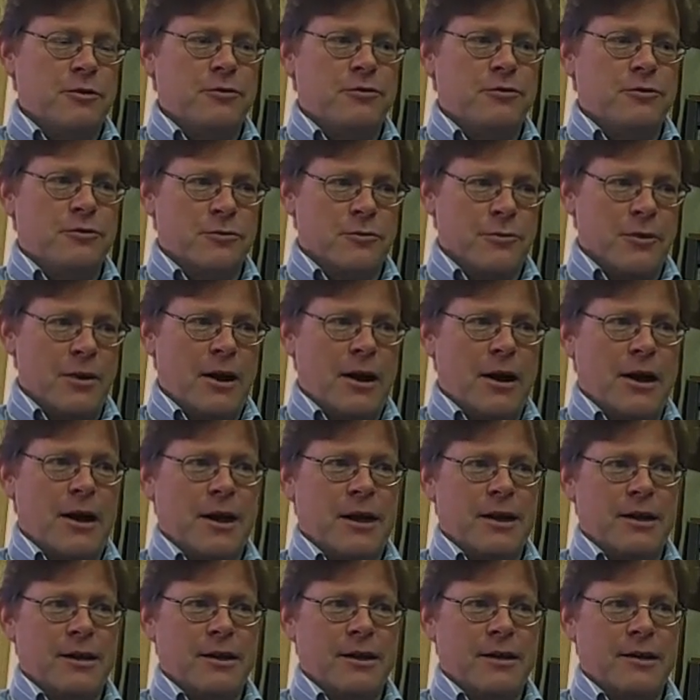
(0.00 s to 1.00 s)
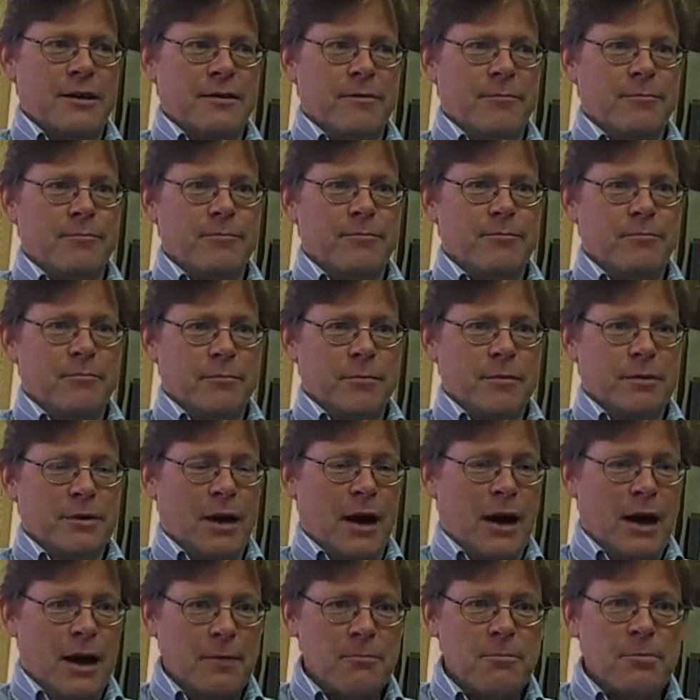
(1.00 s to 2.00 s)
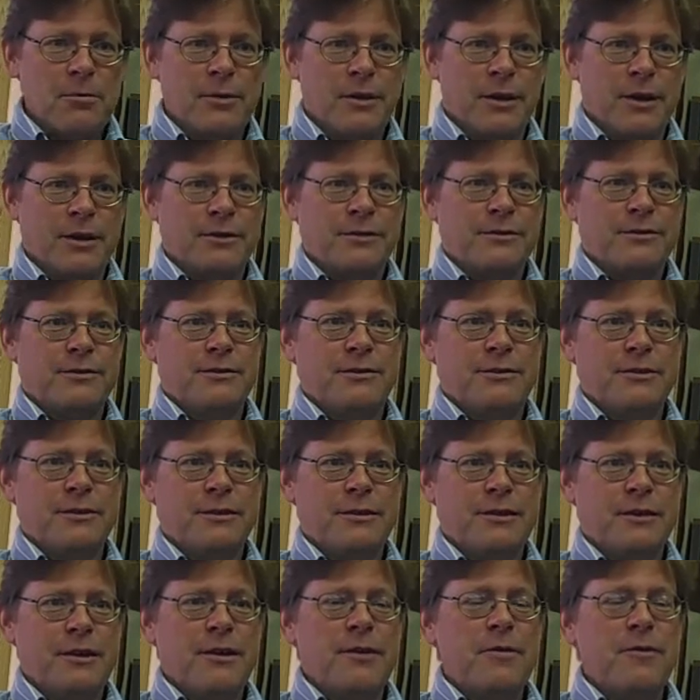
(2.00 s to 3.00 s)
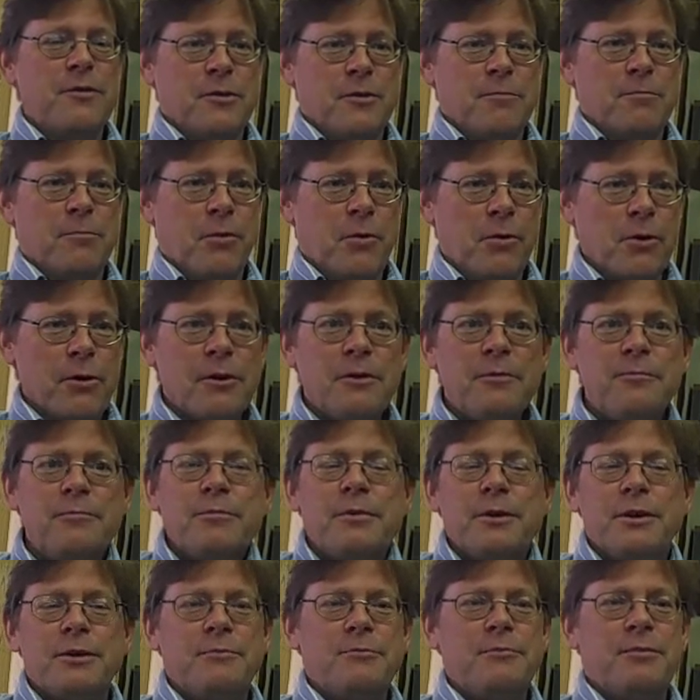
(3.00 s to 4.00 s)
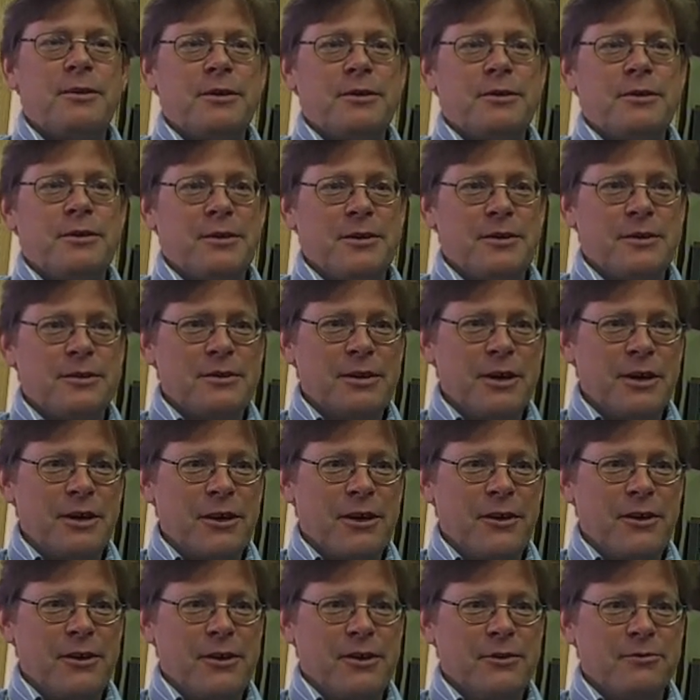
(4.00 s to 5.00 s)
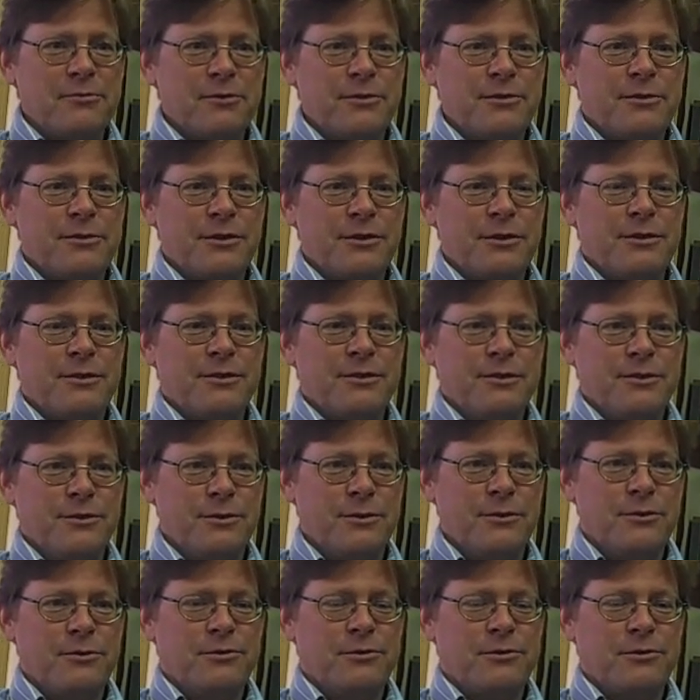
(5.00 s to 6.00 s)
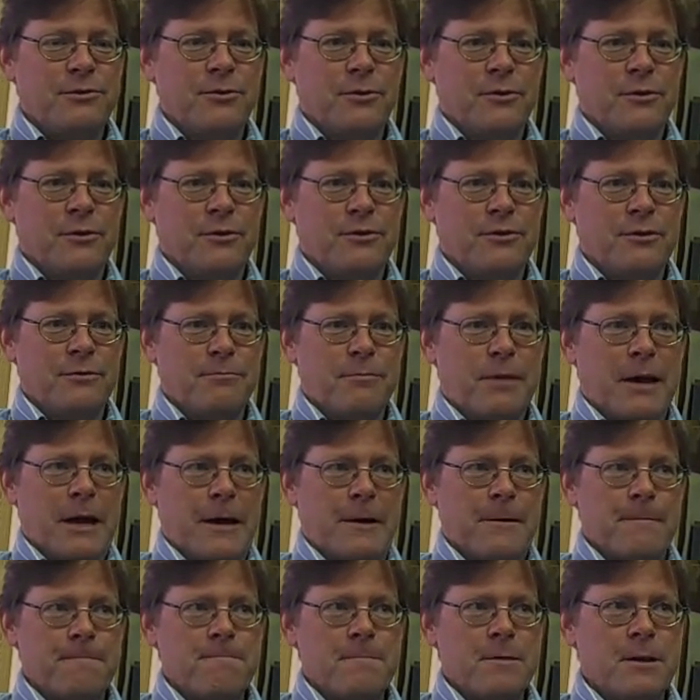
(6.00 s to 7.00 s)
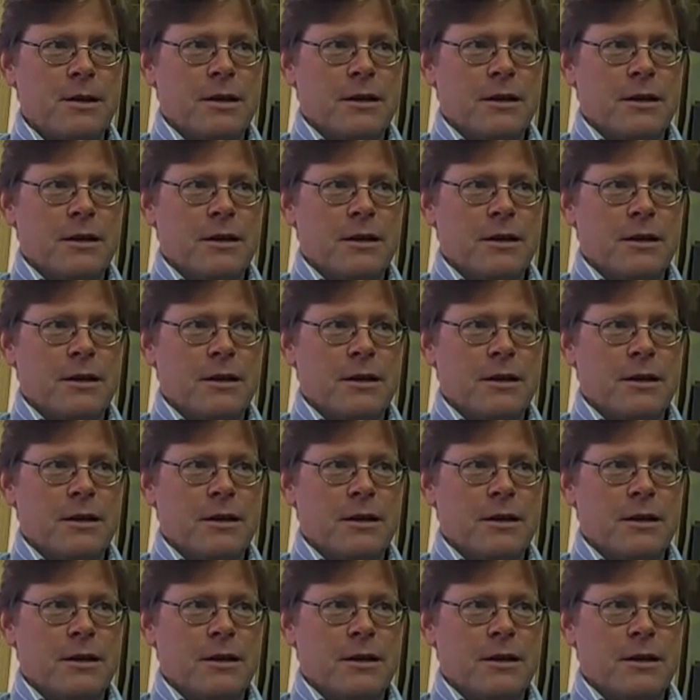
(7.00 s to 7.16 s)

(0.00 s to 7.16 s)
dry, complex, they're important, but they're not all interesting to do, stories about